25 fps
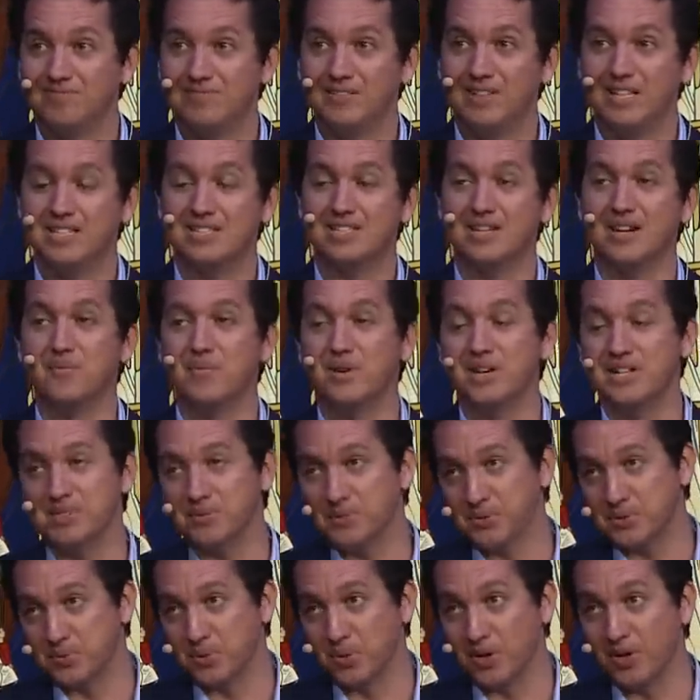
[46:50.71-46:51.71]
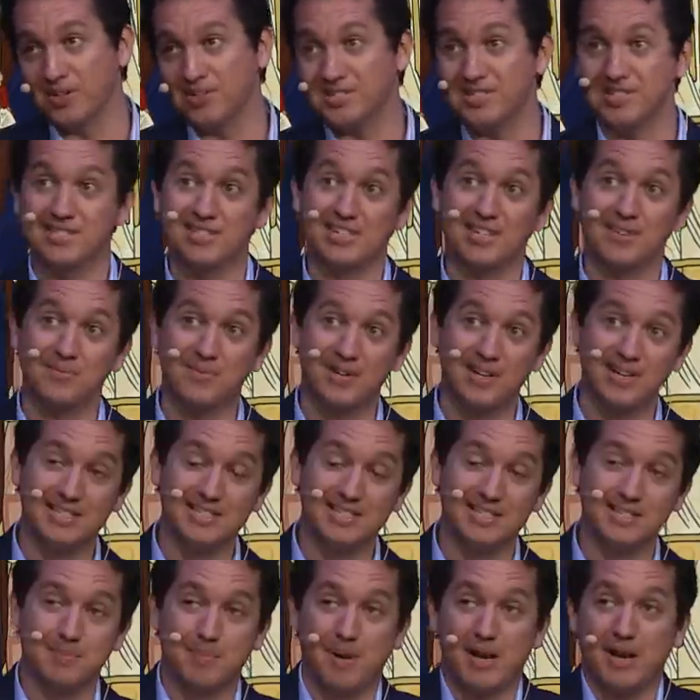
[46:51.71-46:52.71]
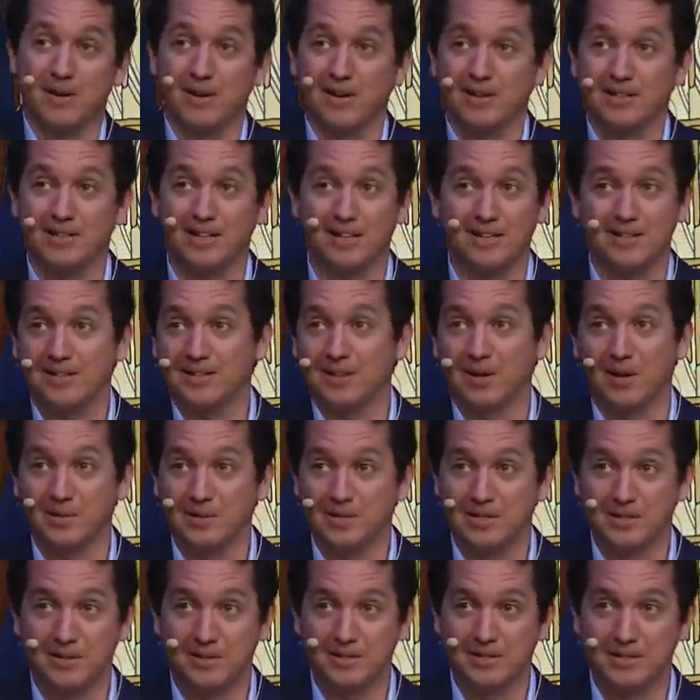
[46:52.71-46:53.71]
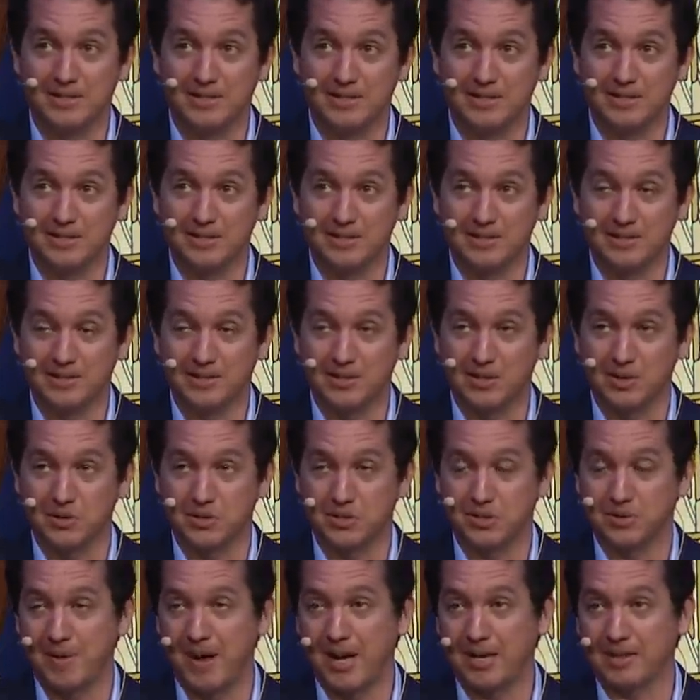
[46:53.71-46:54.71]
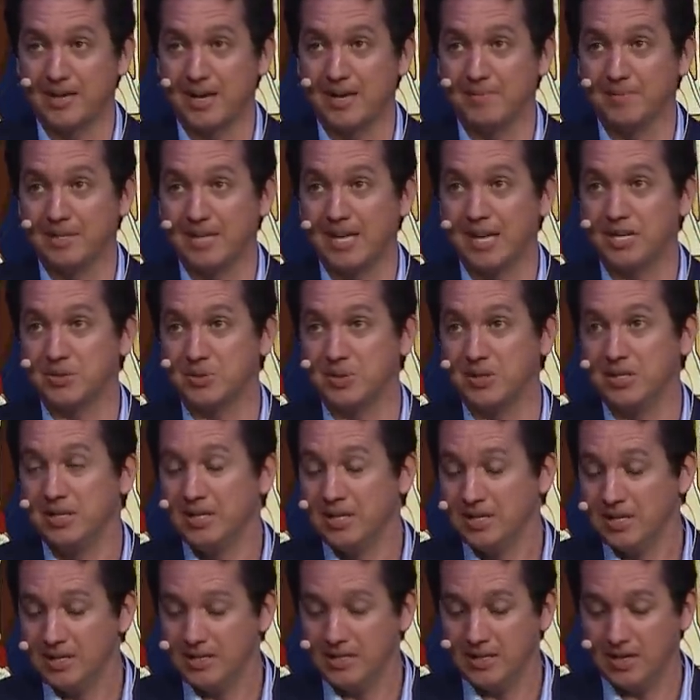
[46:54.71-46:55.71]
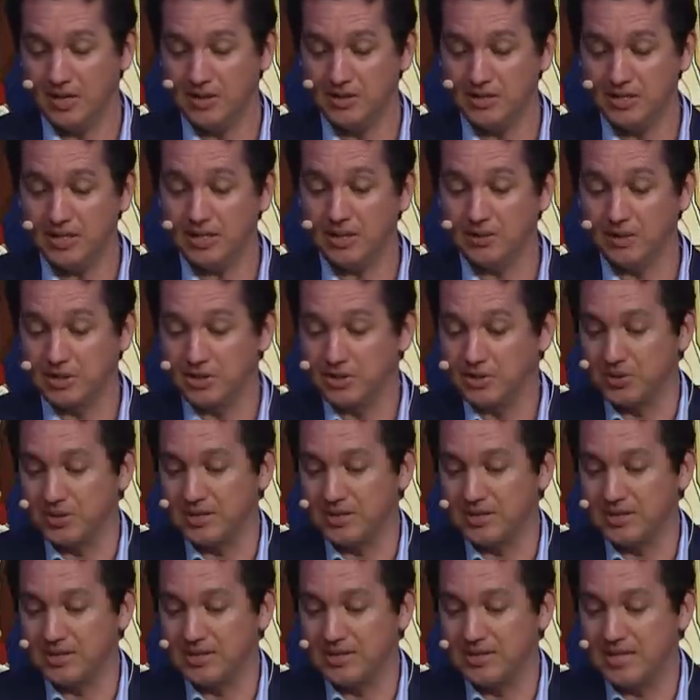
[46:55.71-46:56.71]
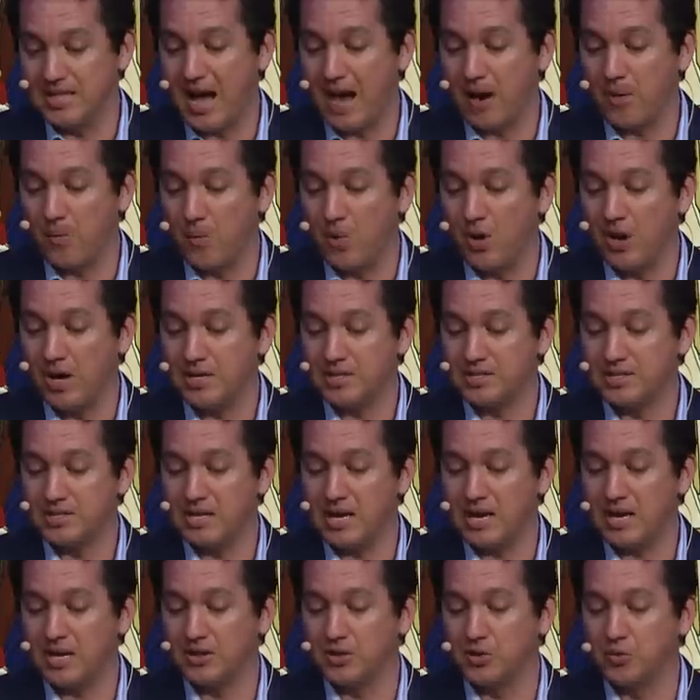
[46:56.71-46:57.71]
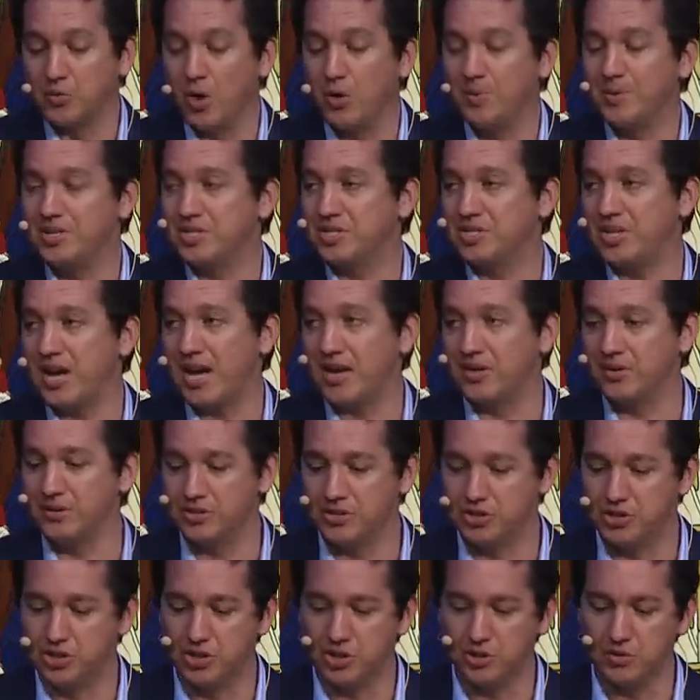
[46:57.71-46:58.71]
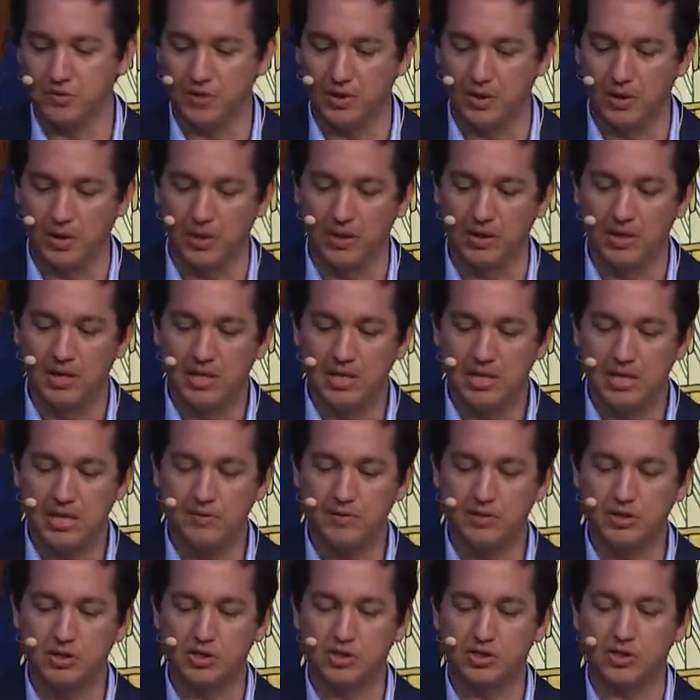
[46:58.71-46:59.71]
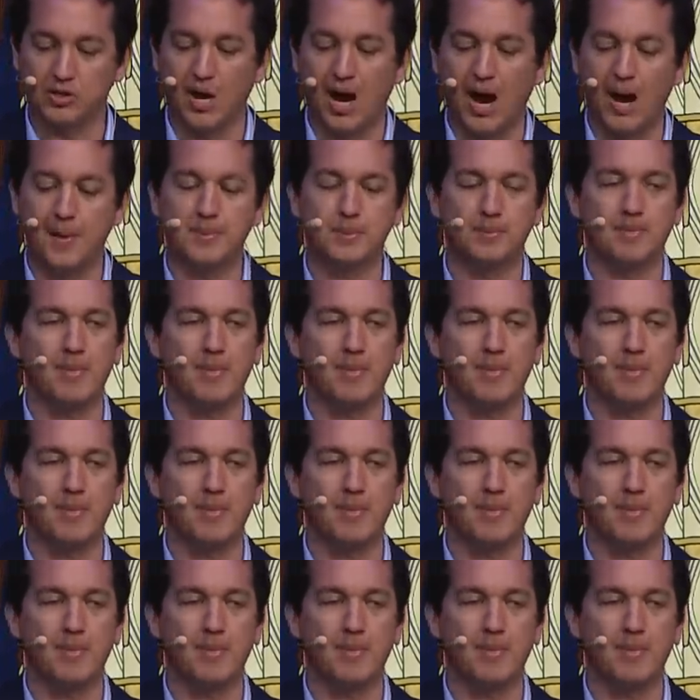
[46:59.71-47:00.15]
In some ways, it was worse. In some ways, it's better. I don't know, you know, the, the, the culture back then, but that's what they were dealing with. So that was there. The Roman satirist Juvenal even describes